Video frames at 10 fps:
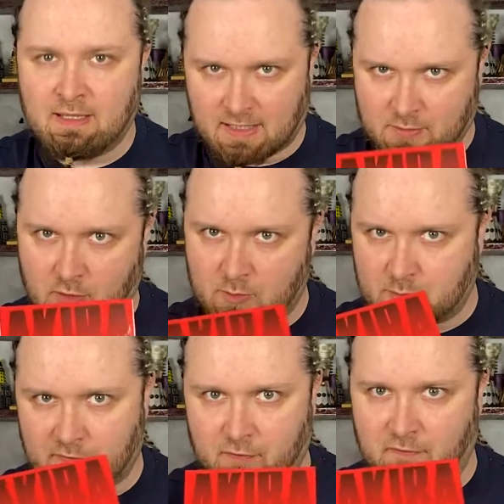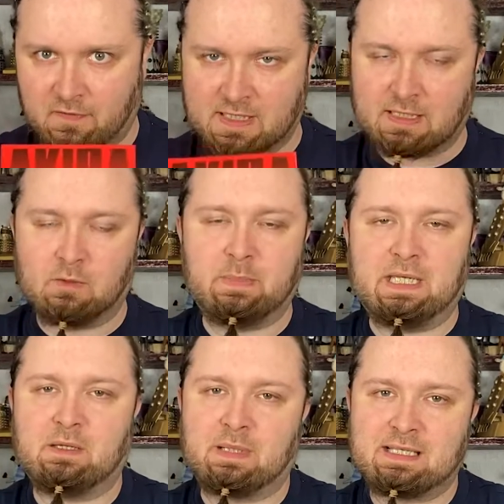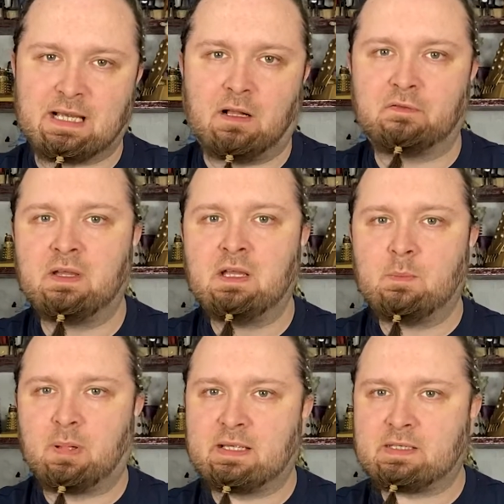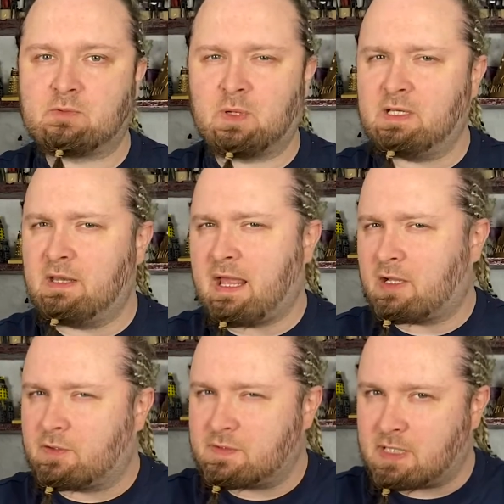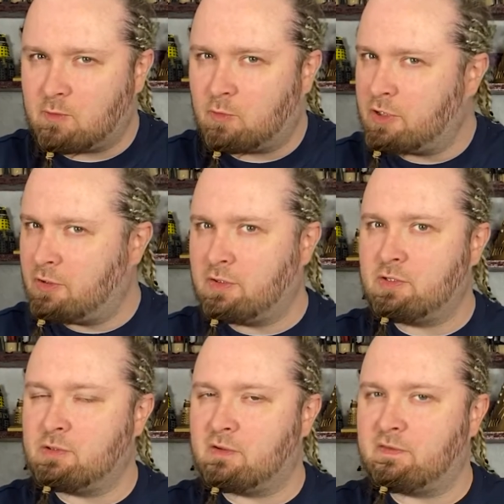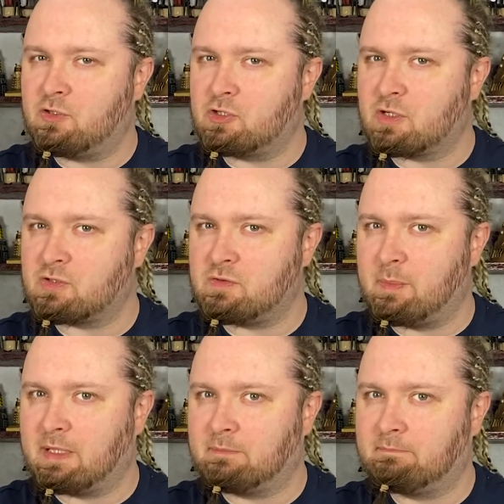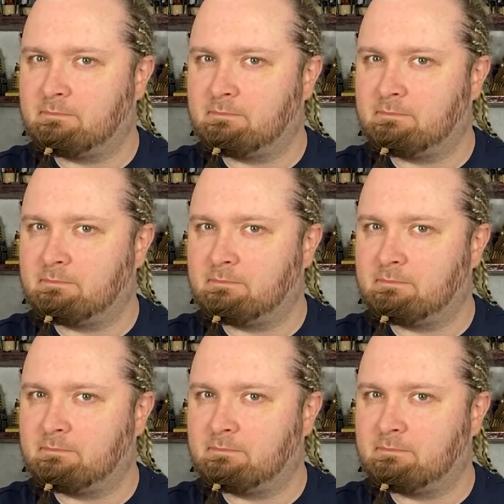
That's why I always prefer physical media myself. Plus, when your net goes down, what are you going to do if you just got streaming?